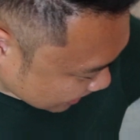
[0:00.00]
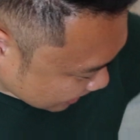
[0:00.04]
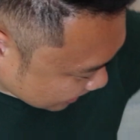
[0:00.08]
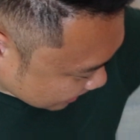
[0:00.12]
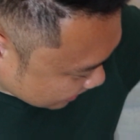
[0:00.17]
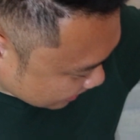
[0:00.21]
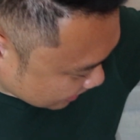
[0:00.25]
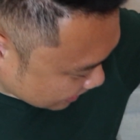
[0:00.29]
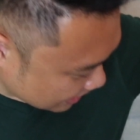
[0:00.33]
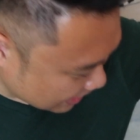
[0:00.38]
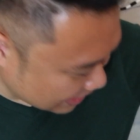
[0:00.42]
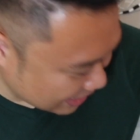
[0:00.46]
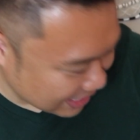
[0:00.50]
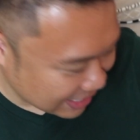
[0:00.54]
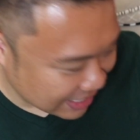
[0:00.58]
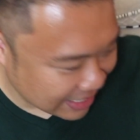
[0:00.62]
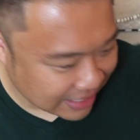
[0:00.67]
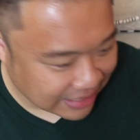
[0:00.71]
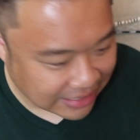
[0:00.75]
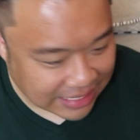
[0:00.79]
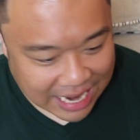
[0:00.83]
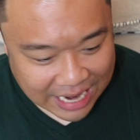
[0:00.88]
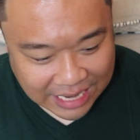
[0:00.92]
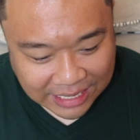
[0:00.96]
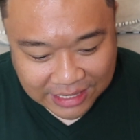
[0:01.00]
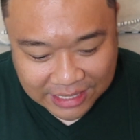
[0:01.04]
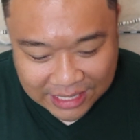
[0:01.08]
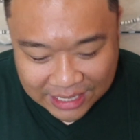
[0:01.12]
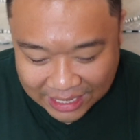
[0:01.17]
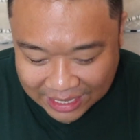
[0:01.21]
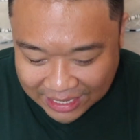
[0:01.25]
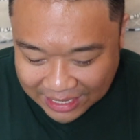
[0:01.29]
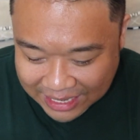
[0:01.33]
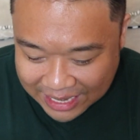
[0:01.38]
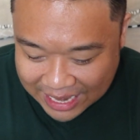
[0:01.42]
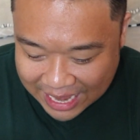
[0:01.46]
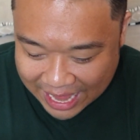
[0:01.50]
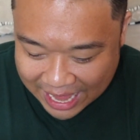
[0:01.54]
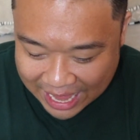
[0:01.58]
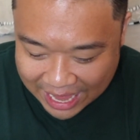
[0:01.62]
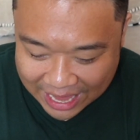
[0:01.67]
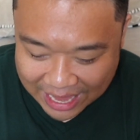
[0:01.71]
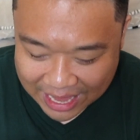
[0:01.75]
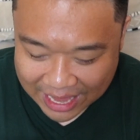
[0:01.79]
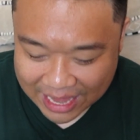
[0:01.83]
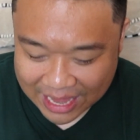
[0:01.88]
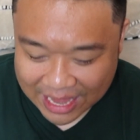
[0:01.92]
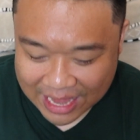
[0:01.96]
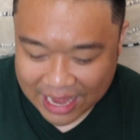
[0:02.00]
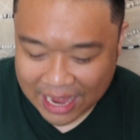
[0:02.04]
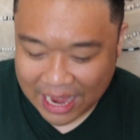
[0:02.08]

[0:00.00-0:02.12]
I got is I did get